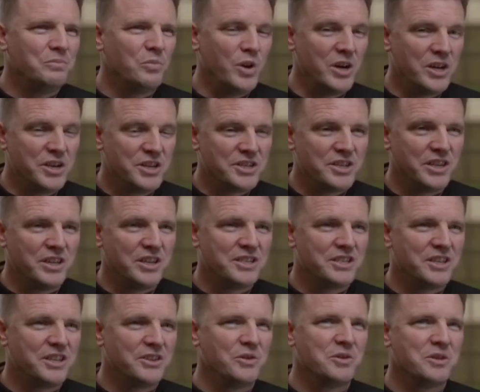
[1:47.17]
work as hard
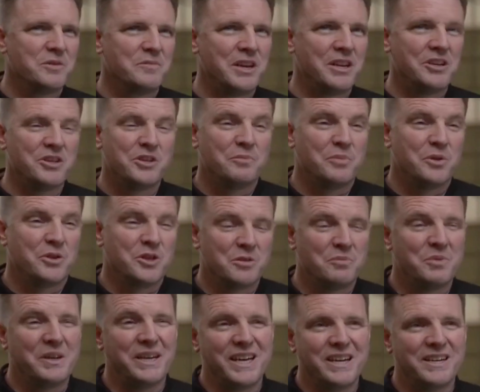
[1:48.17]
as I do as a manager?
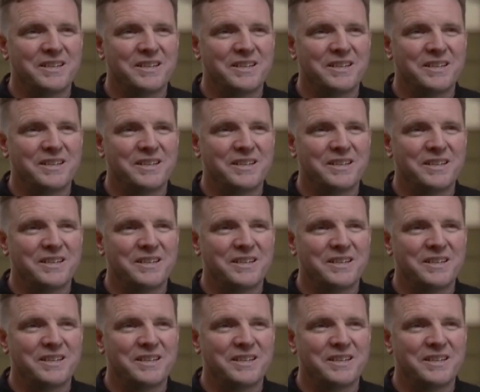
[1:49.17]
Possibly